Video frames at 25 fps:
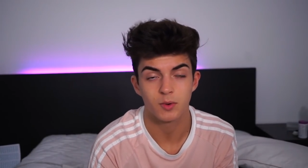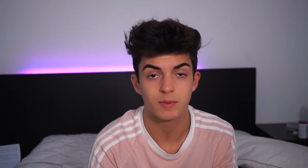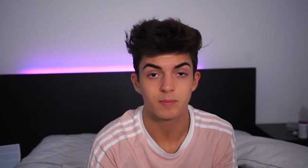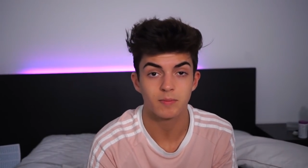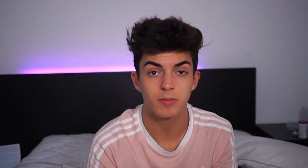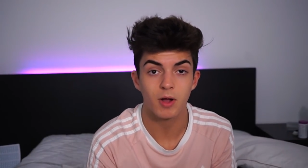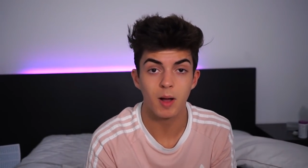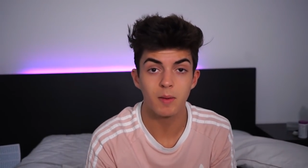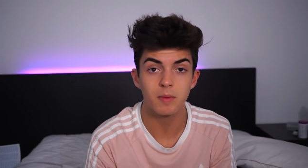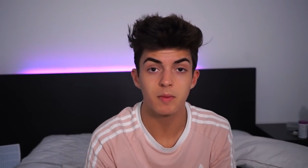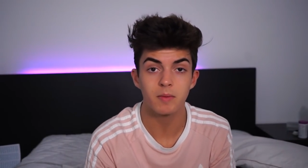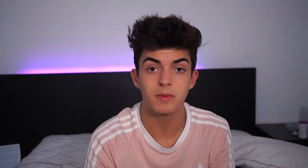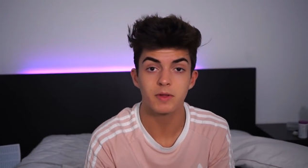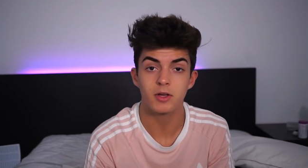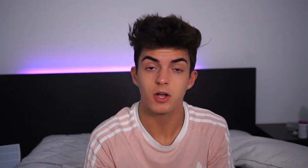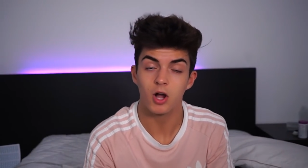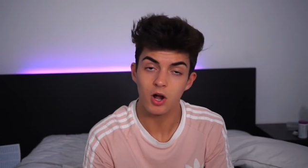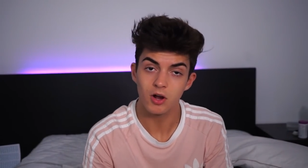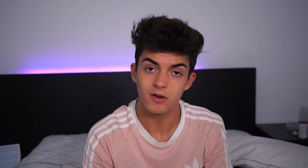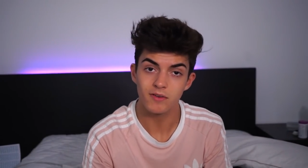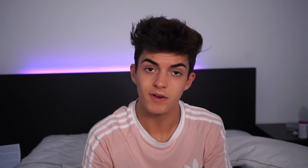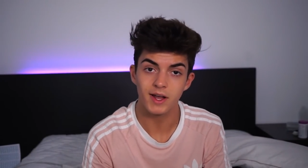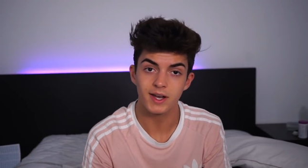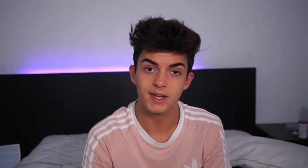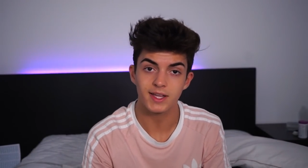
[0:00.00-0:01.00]
or probably
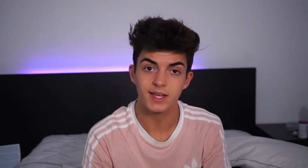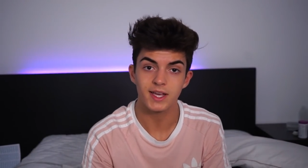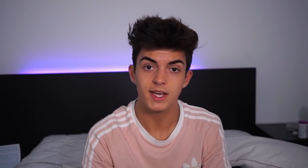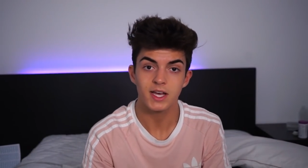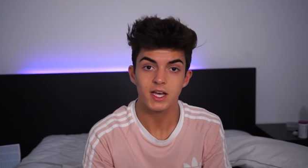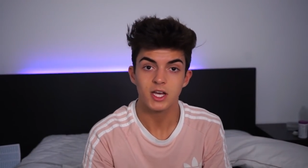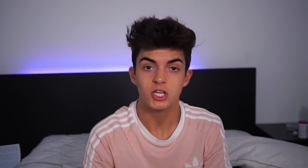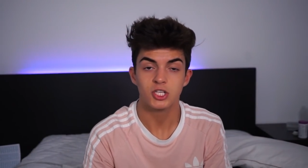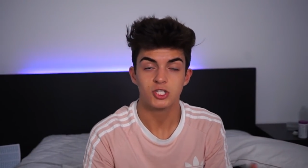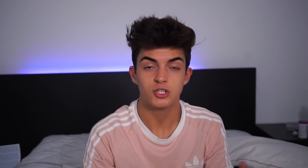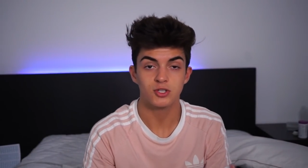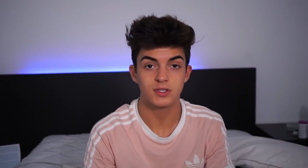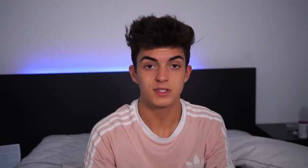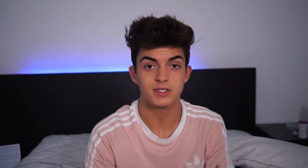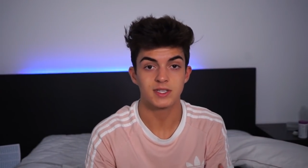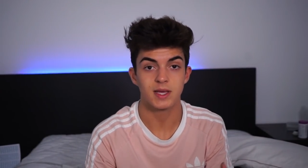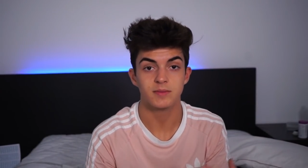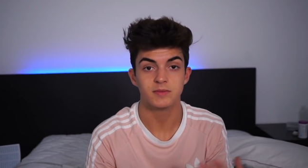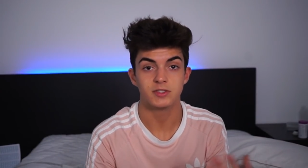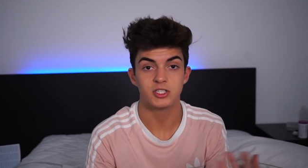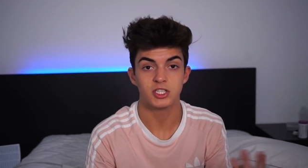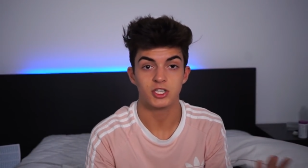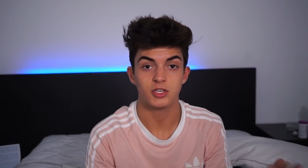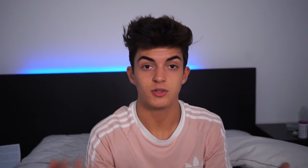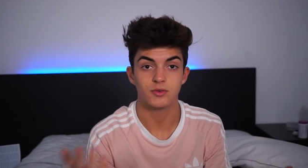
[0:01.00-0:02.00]
already do the
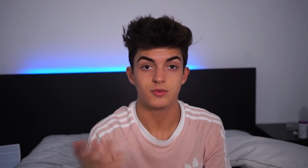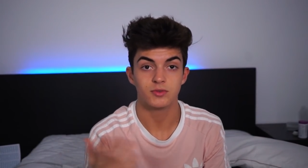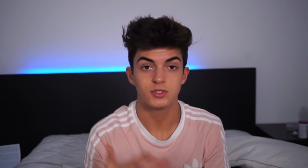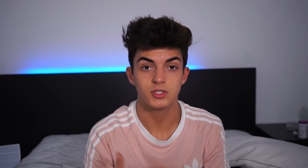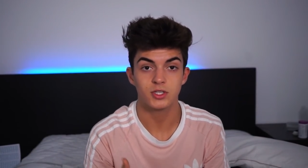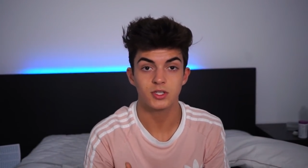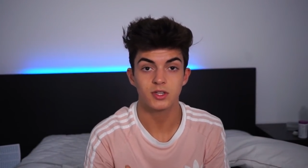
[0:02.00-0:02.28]
same to you